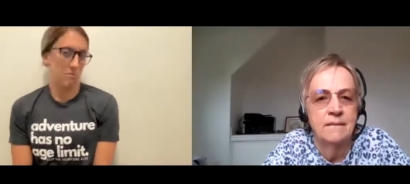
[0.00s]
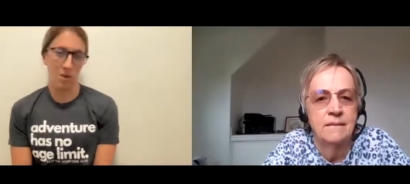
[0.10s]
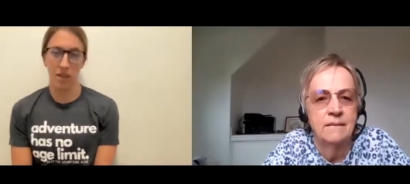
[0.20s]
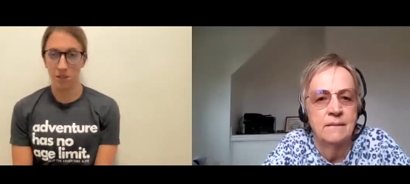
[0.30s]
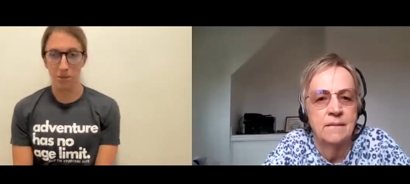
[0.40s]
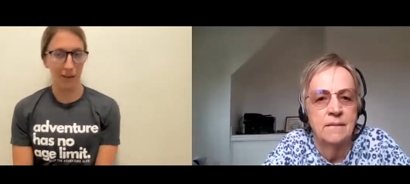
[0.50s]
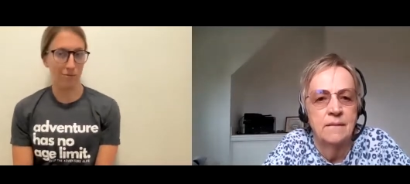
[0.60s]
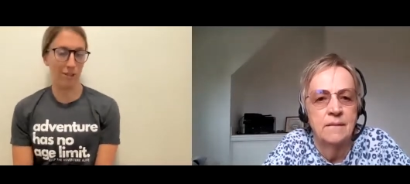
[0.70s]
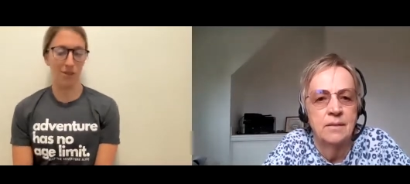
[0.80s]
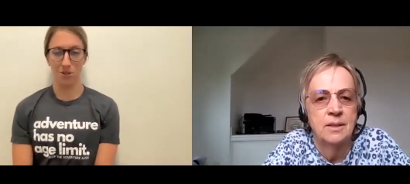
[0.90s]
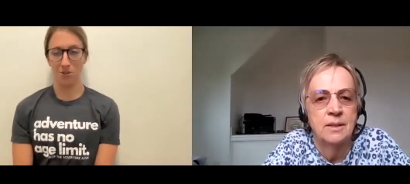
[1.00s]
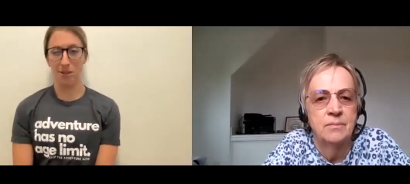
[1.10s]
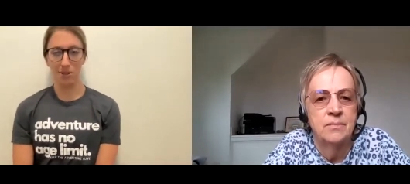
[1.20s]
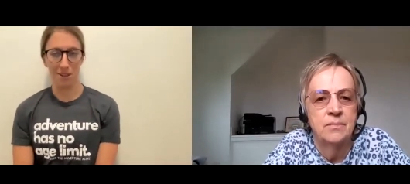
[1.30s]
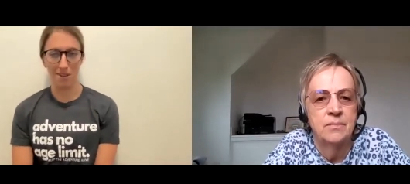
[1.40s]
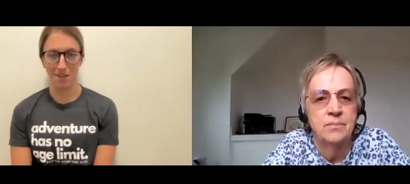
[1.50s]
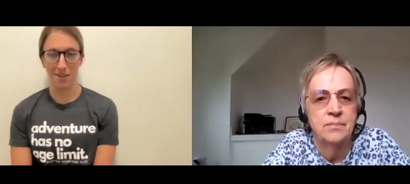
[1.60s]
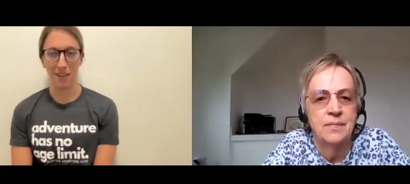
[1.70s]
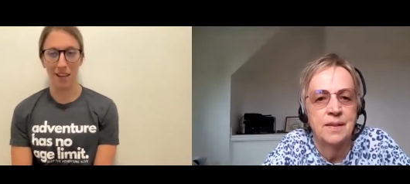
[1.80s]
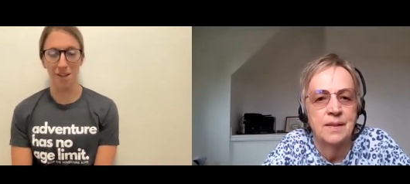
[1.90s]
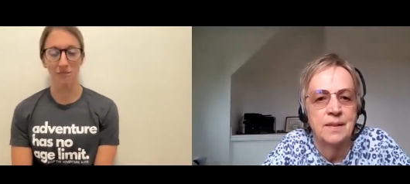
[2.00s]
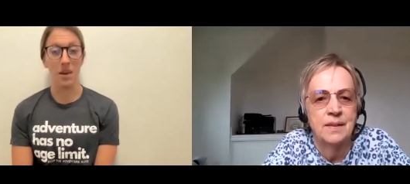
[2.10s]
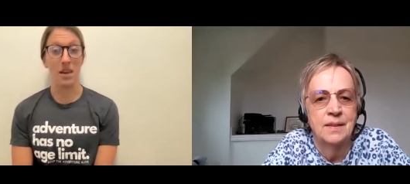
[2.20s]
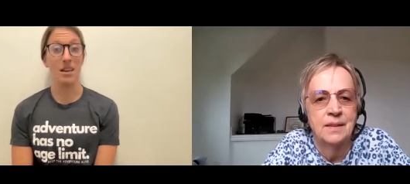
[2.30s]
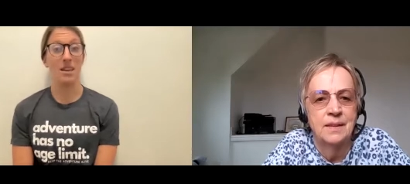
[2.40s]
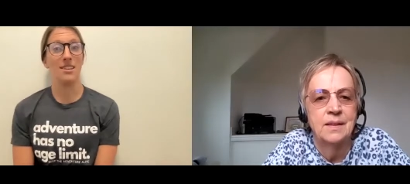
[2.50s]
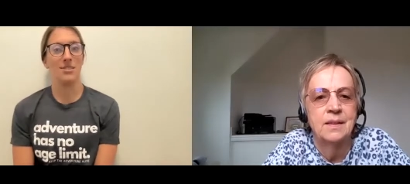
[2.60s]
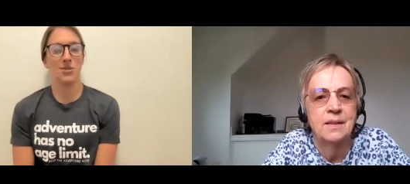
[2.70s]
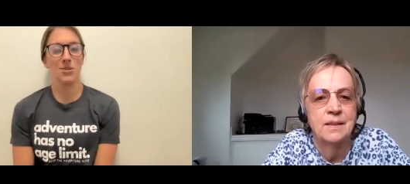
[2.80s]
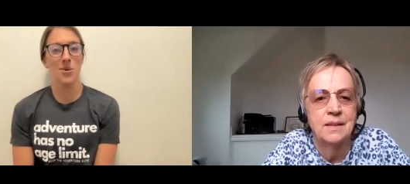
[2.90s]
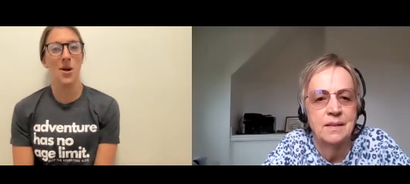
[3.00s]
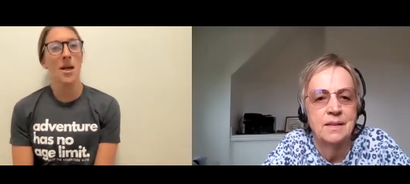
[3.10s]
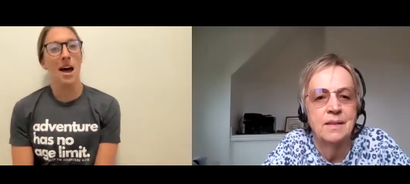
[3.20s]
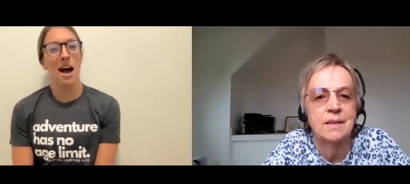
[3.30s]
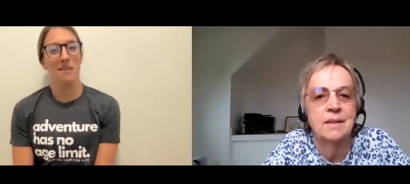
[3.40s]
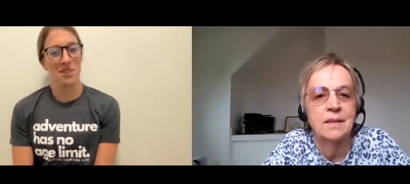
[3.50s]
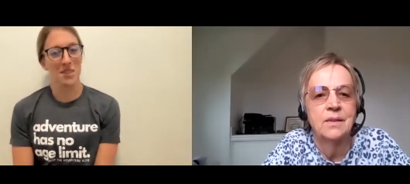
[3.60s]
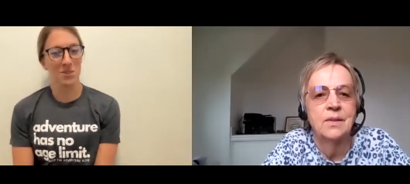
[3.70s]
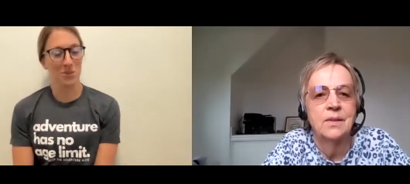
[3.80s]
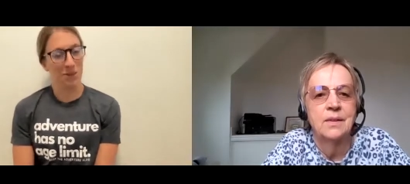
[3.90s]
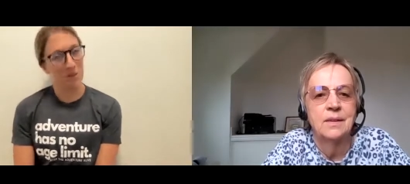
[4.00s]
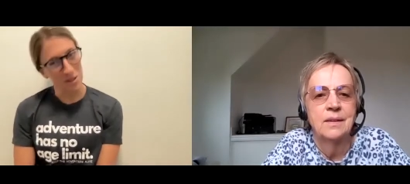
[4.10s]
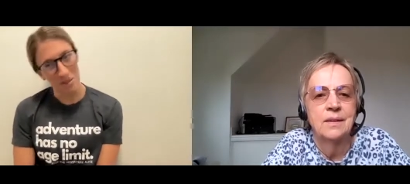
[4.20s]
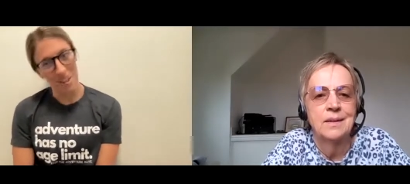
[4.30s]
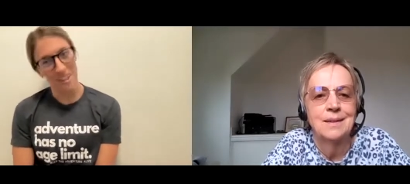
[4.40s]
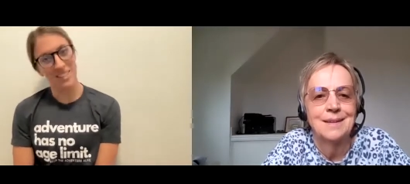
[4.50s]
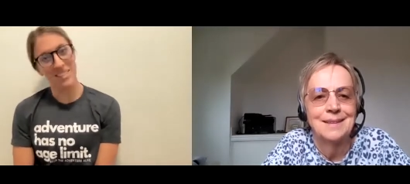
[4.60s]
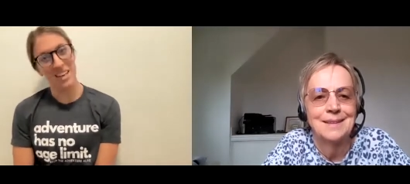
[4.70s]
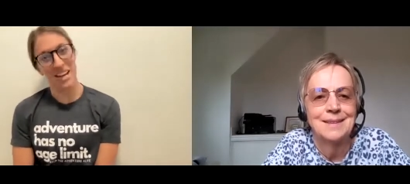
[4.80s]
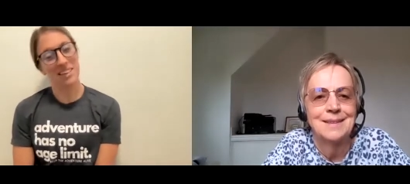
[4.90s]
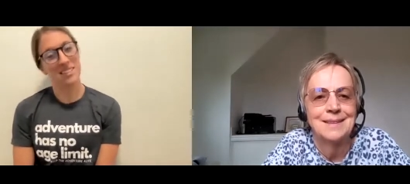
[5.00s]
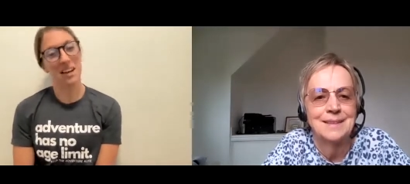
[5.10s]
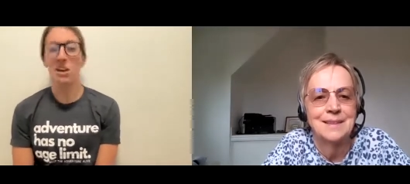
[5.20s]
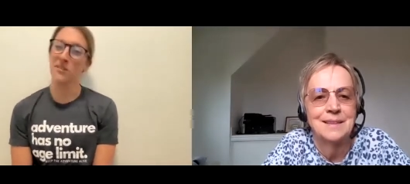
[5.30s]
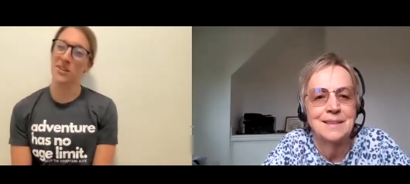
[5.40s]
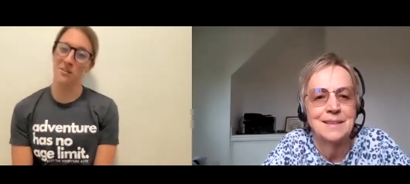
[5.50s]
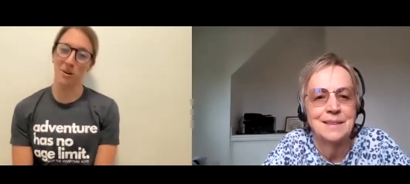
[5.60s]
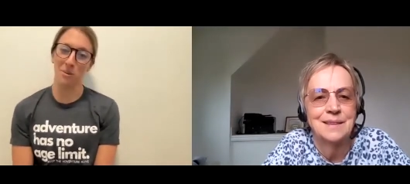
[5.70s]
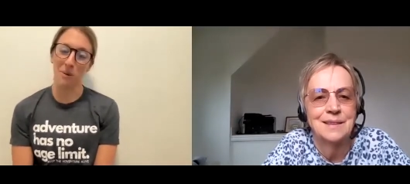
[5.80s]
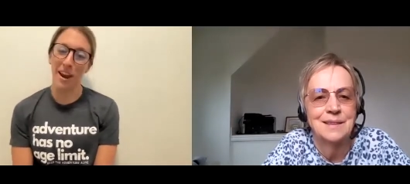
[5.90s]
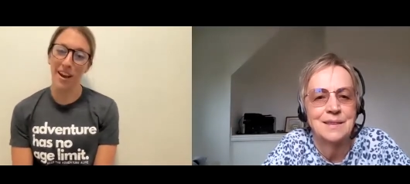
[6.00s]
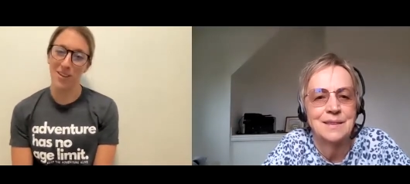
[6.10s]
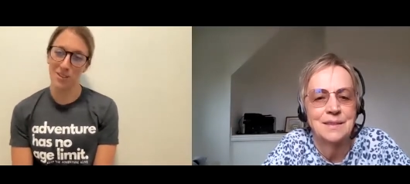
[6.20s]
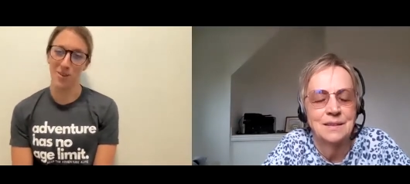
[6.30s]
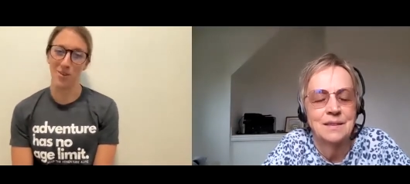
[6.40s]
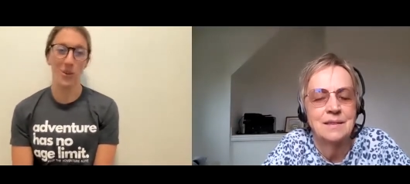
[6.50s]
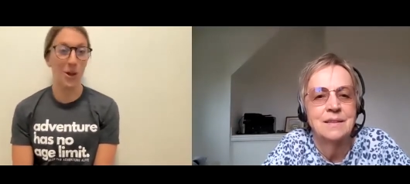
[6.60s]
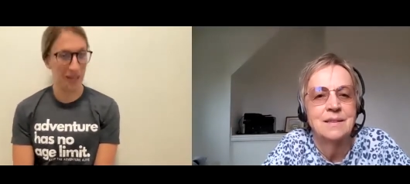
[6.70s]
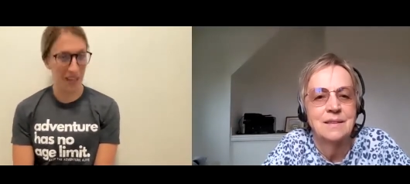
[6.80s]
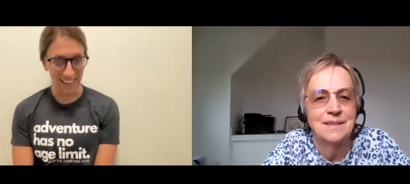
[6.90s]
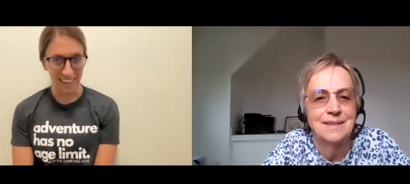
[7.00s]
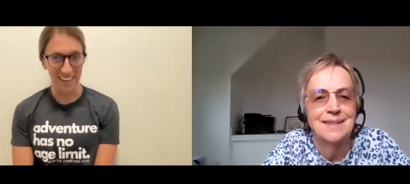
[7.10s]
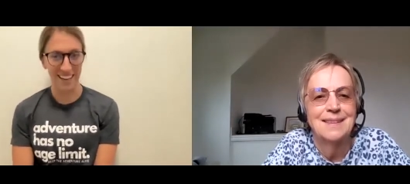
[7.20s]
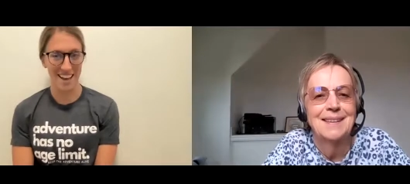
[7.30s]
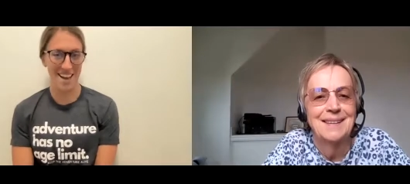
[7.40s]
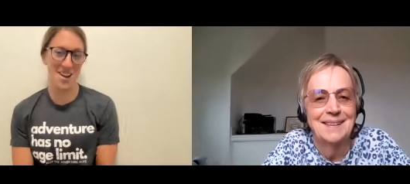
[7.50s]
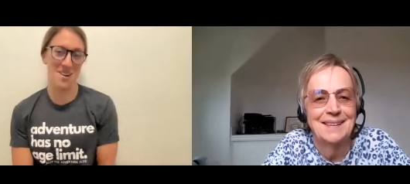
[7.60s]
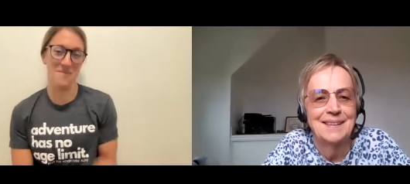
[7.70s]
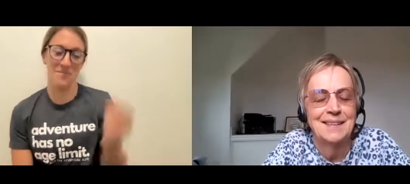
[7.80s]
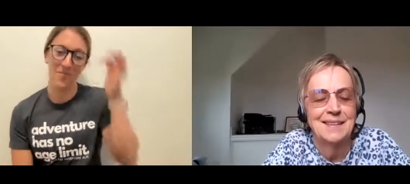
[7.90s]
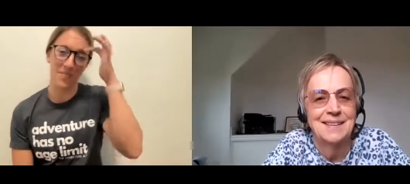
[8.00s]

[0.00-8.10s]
Speaker 1: because we have wrinkles we don't necessarily have pain and so having these wrinkles on the inside is kind of a different way to look at it um,